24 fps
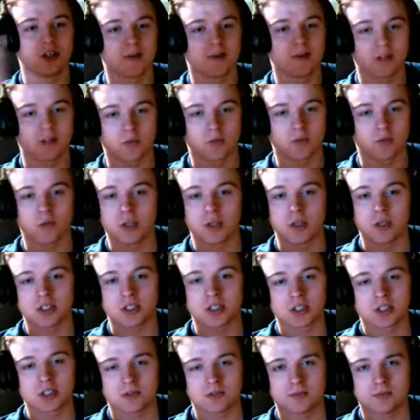like
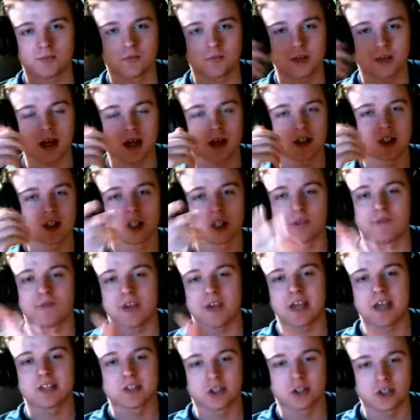reasons for that so the
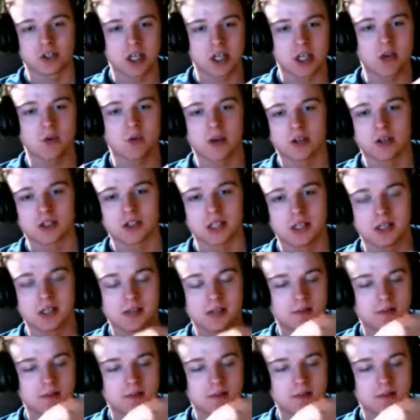fans understand why you're saying